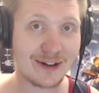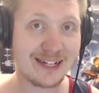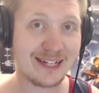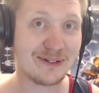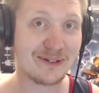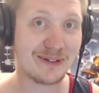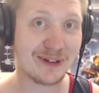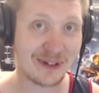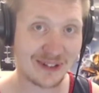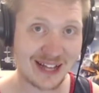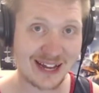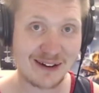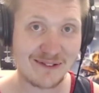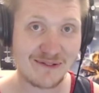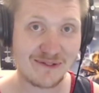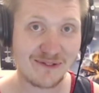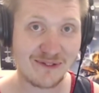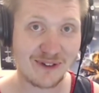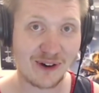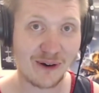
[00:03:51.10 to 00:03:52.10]
you know that
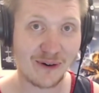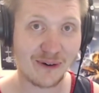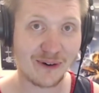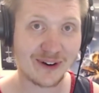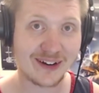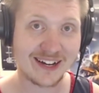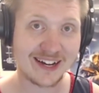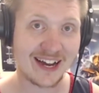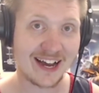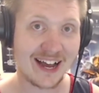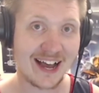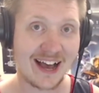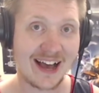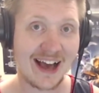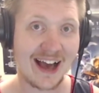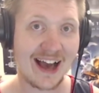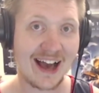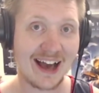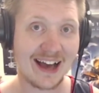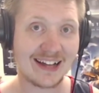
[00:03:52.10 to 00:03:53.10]
info,
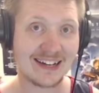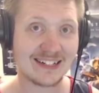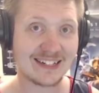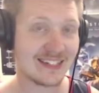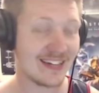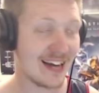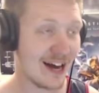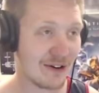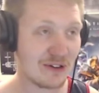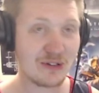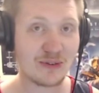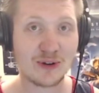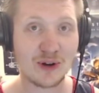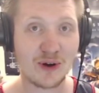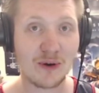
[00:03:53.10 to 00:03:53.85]
and now you know